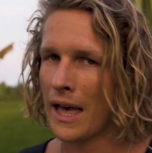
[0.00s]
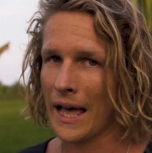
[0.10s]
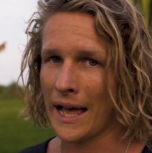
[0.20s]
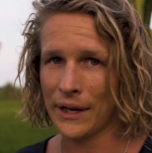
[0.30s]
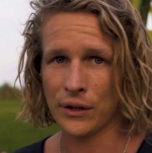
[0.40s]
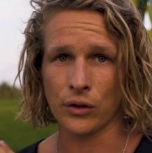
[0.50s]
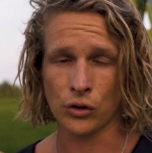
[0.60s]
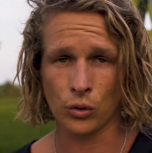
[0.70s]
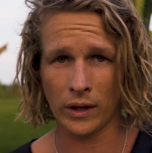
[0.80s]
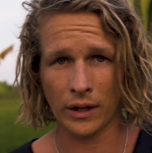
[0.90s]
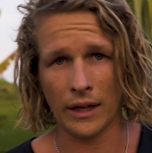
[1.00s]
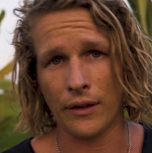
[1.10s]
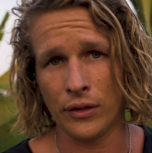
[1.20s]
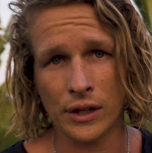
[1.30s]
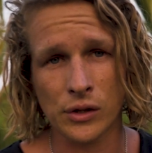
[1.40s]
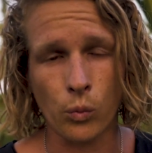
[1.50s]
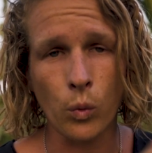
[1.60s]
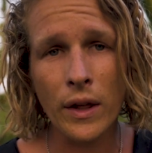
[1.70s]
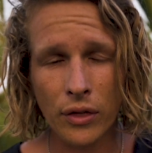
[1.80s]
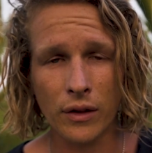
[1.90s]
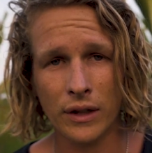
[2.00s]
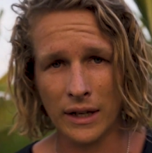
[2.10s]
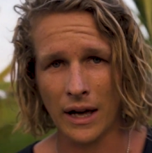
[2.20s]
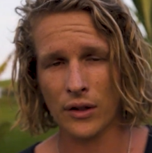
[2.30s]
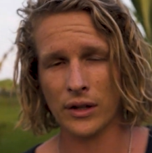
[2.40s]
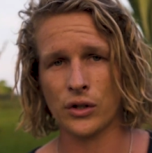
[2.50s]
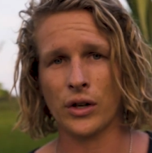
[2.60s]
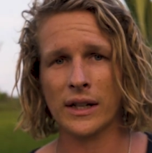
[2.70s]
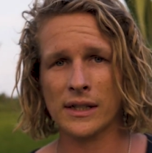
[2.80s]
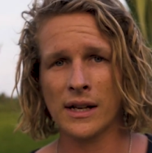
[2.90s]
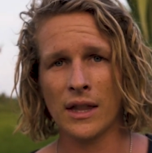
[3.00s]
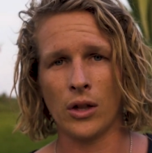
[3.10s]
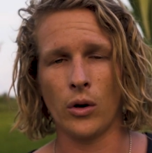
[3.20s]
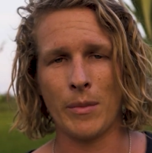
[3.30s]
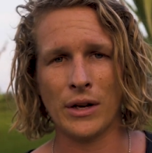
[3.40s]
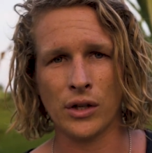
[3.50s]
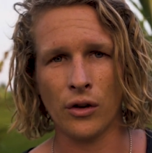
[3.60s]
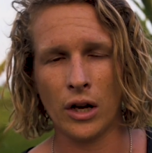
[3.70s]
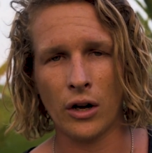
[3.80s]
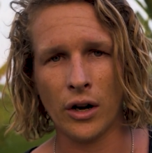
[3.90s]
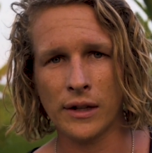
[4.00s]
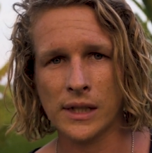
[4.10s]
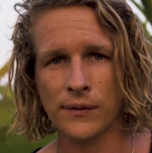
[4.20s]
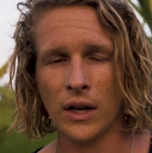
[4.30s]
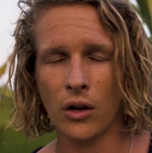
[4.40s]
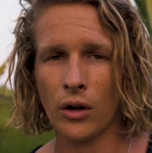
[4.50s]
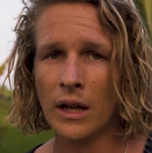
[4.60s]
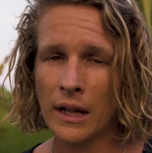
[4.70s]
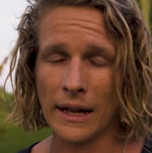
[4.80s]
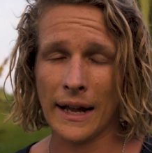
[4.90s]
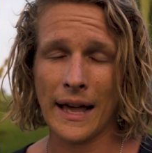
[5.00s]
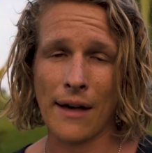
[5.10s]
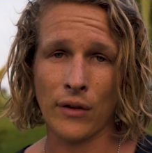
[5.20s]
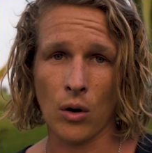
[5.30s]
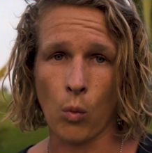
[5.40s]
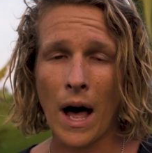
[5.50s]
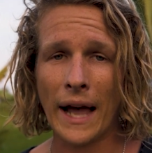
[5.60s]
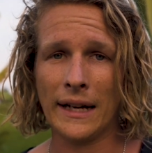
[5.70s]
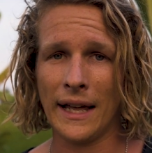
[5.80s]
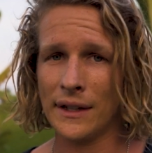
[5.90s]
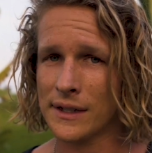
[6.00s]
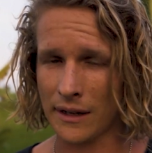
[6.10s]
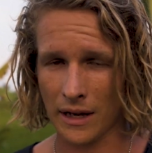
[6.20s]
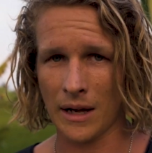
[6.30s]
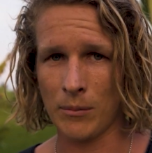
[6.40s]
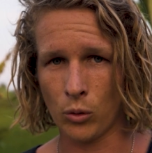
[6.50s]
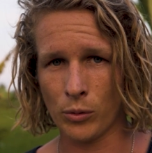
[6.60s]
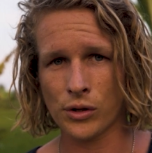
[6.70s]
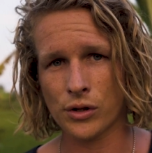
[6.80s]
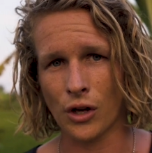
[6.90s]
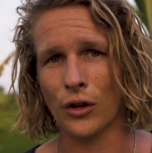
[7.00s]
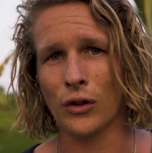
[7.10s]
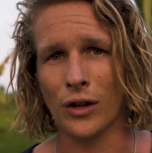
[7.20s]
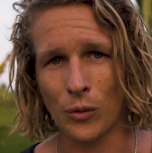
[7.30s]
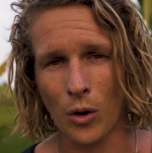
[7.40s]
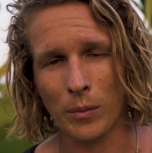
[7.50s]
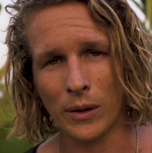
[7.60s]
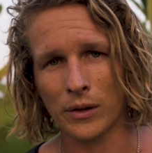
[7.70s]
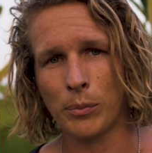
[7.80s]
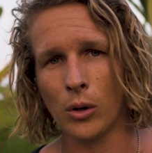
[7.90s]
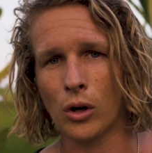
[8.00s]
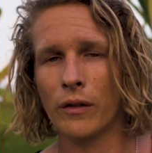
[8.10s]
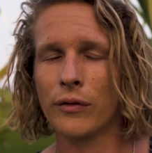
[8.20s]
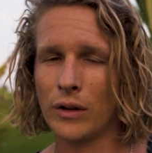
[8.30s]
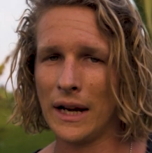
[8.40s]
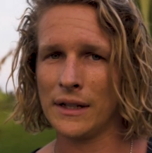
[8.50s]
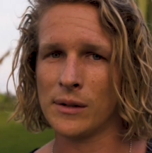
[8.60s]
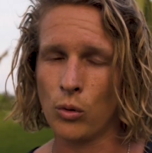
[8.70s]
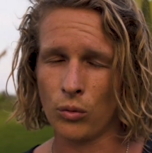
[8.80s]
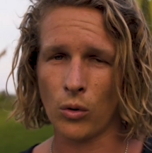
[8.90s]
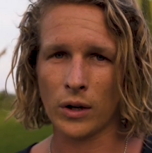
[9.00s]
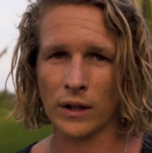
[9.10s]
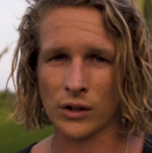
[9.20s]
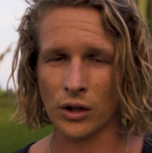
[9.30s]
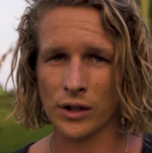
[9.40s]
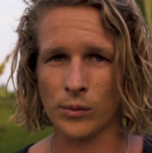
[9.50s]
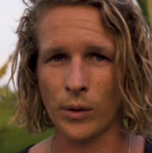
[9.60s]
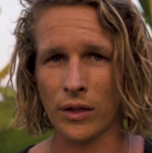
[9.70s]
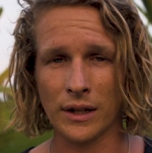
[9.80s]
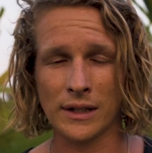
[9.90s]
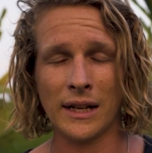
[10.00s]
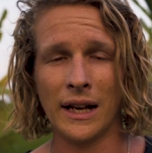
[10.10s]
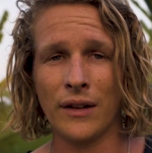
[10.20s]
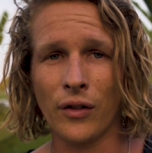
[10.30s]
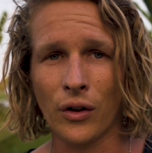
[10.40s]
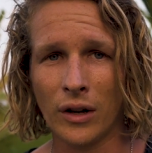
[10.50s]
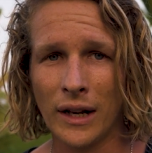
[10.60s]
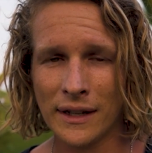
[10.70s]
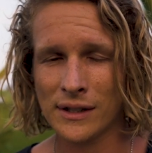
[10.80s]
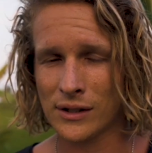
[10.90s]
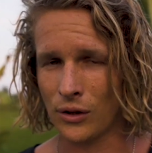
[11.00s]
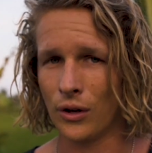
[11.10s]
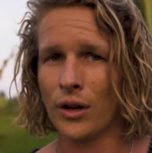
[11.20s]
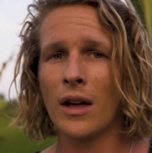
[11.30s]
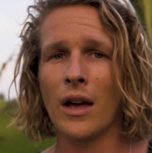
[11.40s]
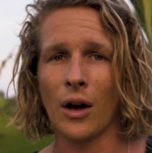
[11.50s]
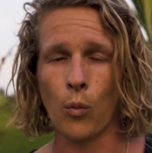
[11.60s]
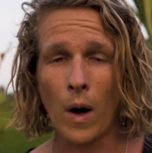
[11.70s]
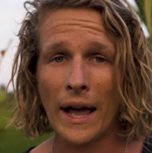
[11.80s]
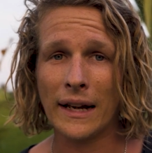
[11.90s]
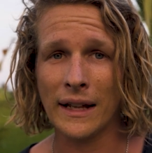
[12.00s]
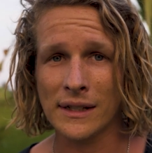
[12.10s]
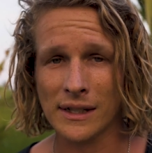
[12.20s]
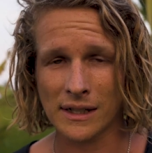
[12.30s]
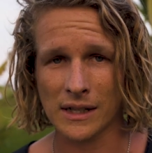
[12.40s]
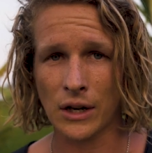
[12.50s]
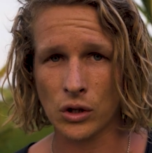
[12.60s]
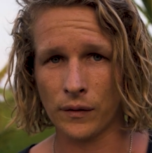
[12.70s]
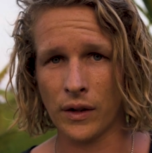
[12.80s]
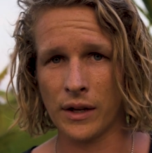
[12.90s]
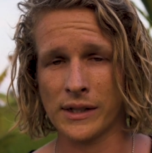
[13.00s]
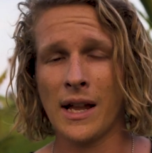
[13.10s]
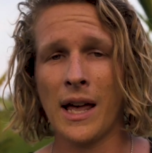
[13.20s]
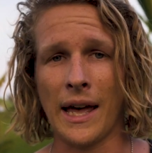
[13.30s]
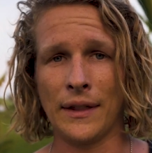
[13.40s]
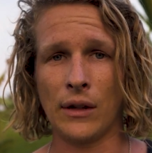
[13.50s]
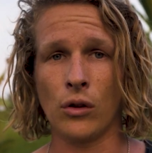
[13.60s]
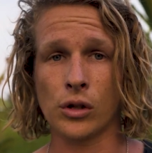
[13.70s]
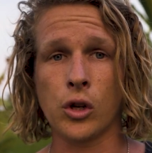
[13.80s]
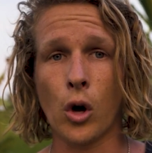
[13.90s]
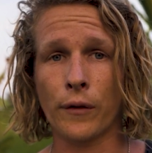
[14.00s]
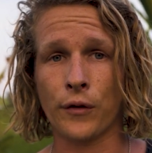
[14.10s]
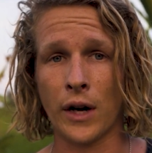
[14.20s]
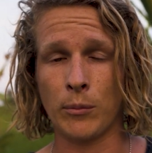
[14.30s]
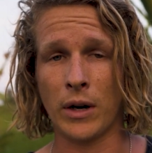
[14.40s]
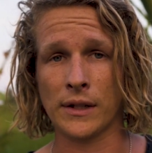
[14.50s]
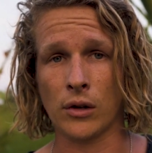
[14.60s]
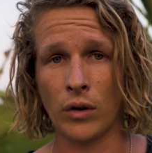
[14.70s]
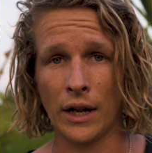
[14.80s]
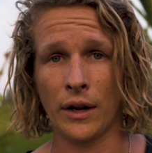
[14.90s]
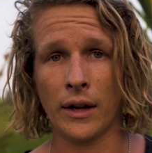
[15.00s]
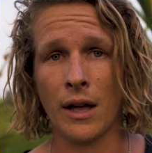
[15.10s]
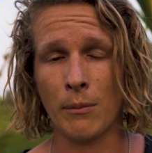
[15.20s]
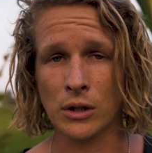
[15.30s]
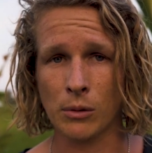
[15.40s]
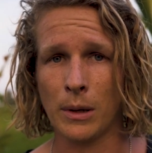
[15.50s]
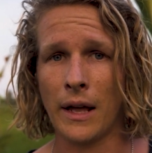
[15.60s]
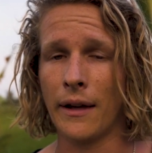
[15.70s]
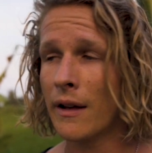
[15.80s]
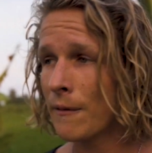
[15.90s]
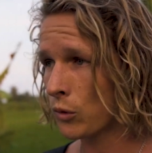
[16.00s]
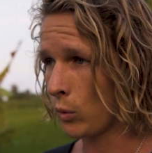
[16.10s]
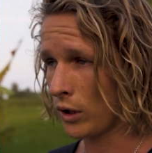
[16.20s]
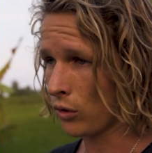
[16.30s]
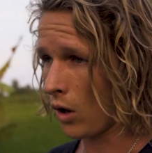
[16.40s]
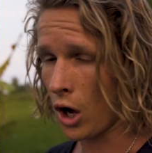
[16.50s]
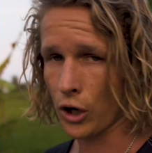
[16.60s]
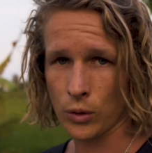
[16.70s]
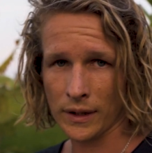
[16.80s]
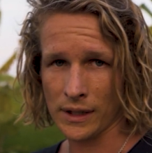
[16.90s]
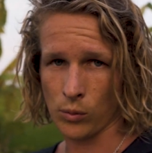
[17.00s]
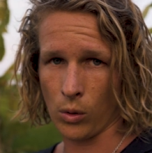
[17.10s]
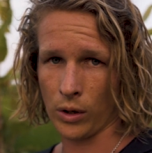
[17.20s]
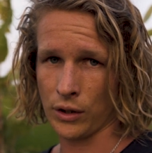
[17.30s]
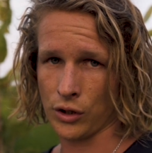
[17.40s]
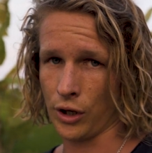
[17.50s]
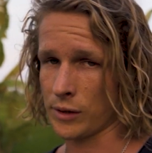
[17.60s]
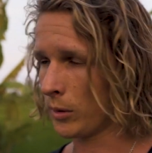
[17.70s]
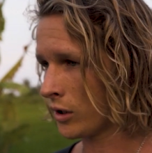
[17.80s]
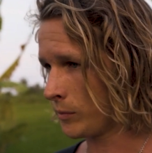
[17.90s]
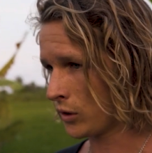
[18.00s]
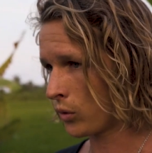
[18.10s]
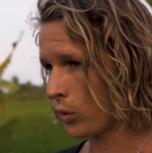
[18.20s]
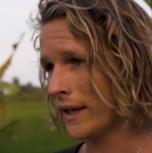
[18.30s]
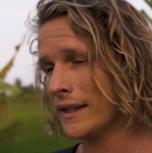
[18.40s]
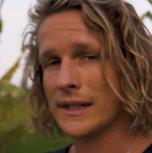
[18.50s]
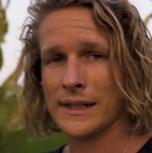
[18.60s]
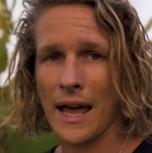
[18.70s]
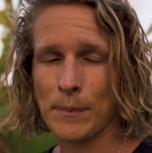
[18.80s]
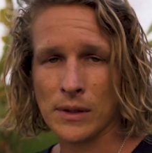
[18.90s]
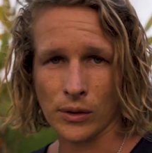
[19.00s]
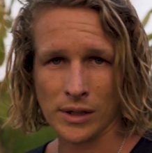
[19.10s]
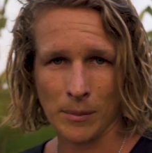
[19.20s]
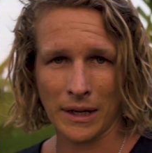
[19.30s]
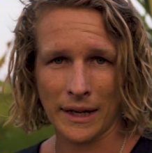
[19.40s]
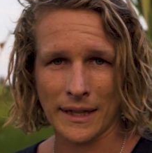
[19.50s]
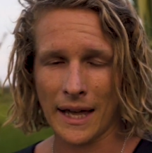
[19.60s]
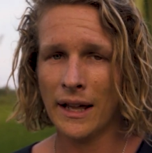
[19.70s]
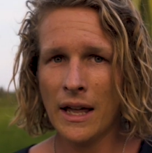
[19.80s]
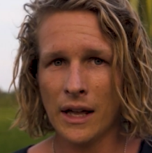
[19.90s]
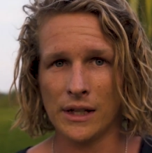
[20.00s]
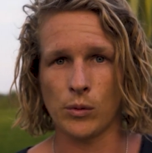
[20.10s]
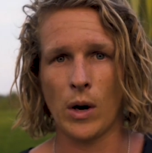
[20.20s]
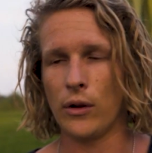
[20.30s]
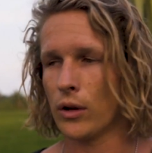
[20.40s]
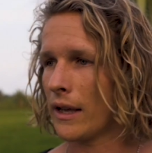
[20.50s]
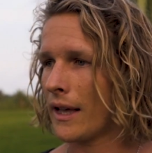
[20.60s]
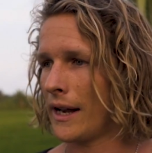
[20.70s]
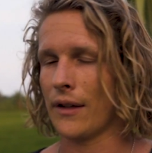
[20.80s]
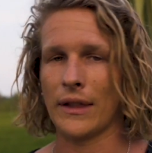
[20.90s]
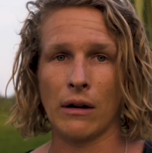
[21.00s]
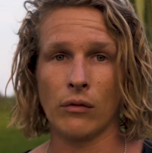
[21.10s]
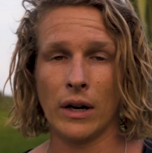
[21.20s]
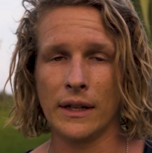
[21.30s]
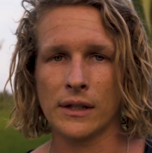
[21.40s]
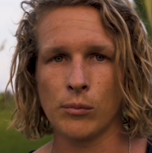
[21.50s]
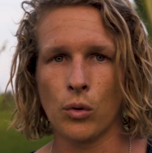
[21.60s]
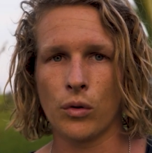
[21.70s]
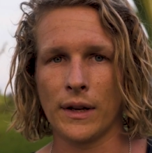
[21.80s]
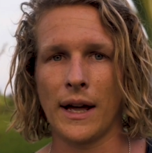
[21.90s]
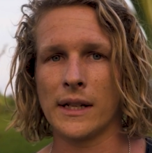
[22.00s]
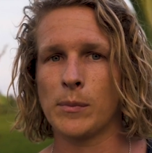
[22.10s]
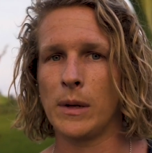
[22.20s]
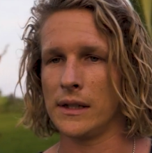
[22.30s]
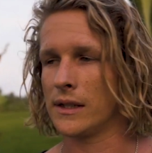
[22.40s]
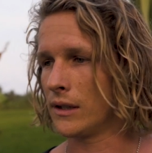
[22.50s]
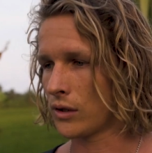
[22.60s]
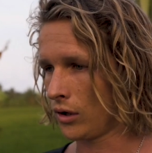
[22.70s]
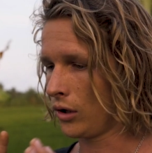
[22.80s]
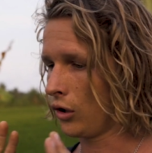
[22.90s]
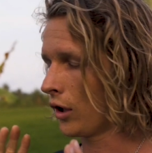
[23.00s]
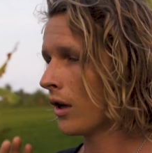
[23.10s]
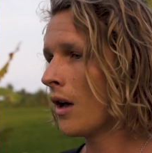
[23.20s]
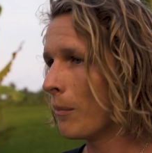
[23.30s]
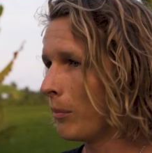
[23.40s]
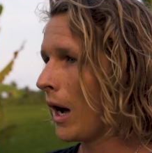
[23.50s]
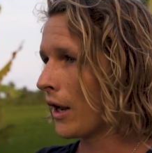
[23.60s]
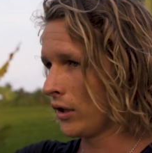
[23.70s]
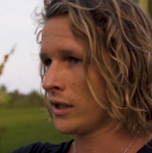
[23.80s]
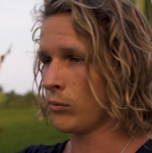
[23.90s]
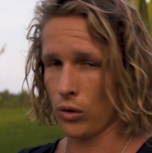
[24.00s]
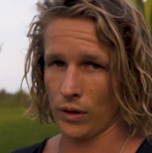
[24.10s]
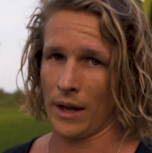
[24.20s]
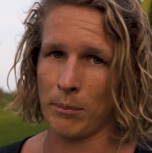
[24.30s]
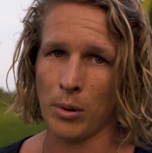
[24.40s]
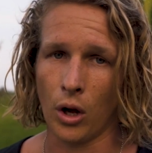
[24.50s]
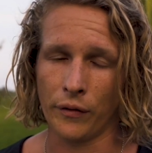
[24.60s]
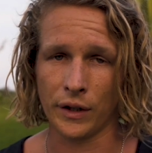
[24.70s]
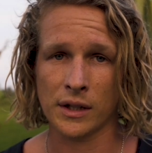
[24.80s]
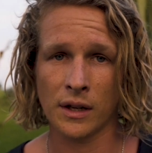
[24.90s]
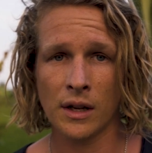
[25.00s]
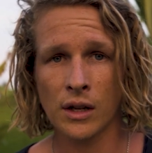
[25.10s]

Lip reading: and doing this with the other tricks that we mentioned early on in this video, like having a wide lens. I'm almost certain that you won't be able to pull off really smooth walking shots with a telephoto lens, so a wide lens is essential for this, and then those slower frame rates are really going to come into play when you are doing these walking shots, because between steps or something like that is where you can cut out that really smooth, nice piece that's going to look buttery smooth and perfect.